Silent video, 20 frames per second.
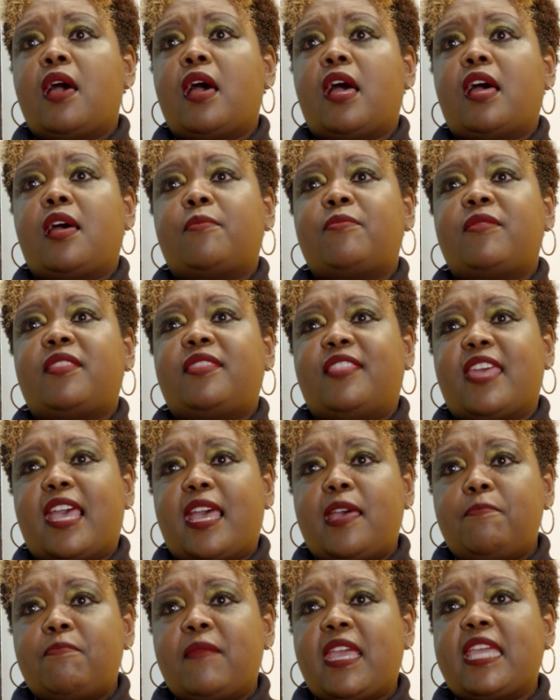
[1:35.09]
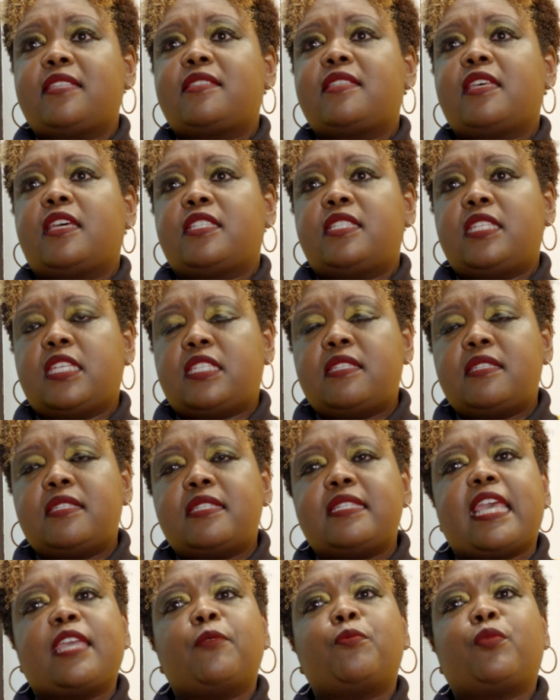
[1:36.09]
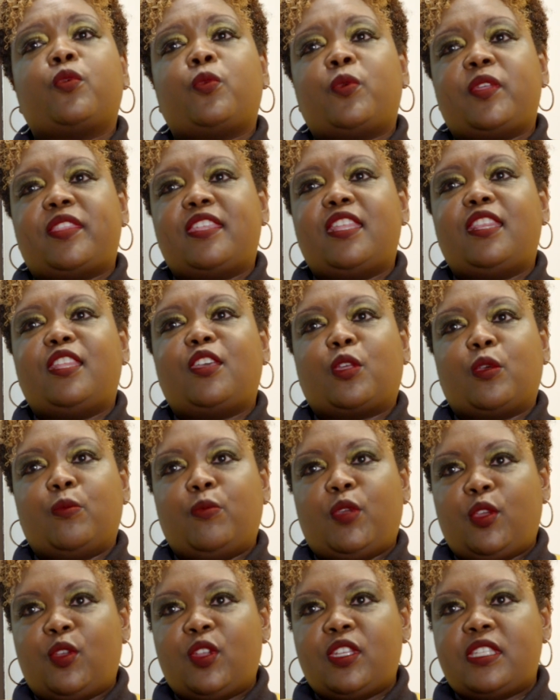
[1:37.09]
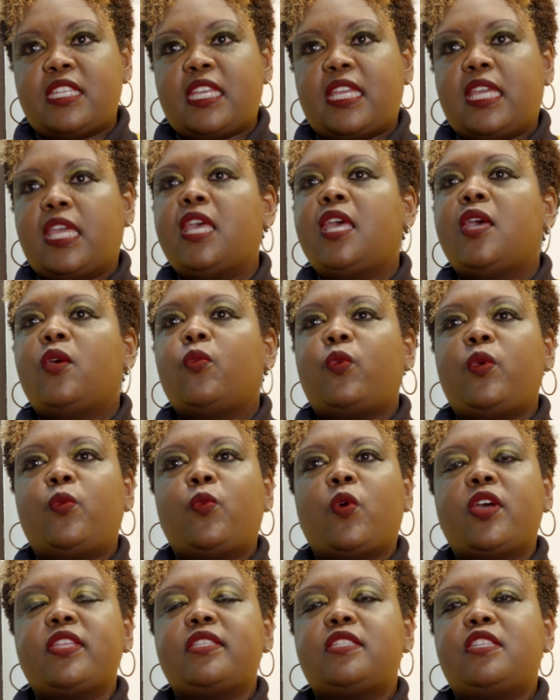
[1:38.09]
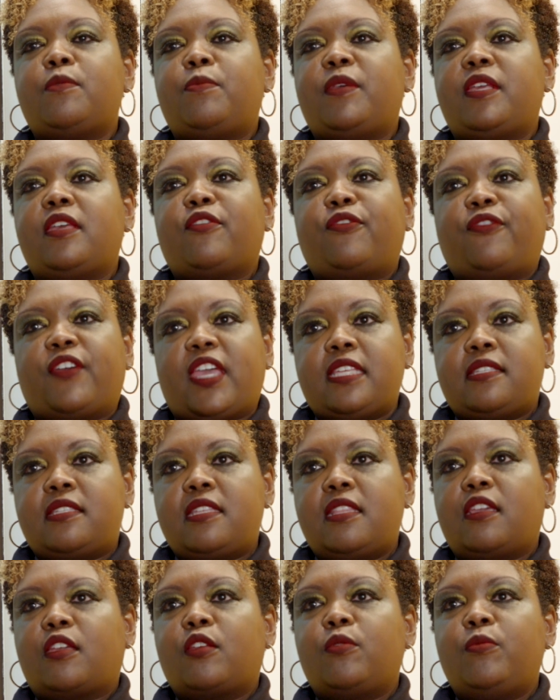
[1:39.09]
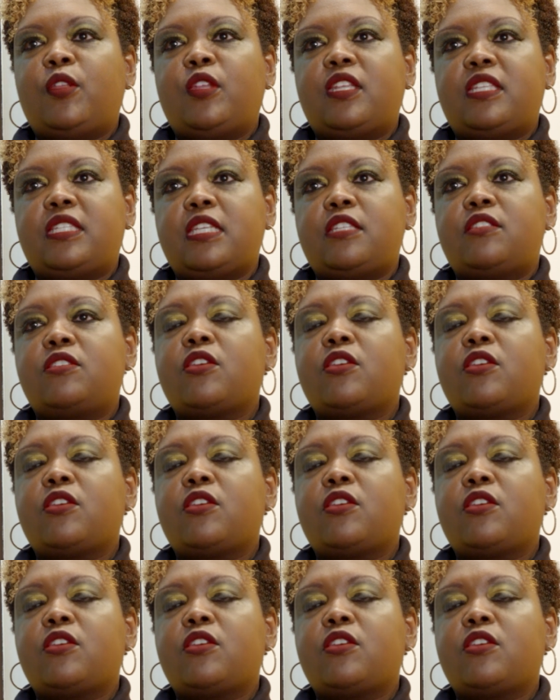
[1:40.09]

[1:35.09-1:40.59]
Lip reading: That makes us a staple within the community. We want to be a face in the community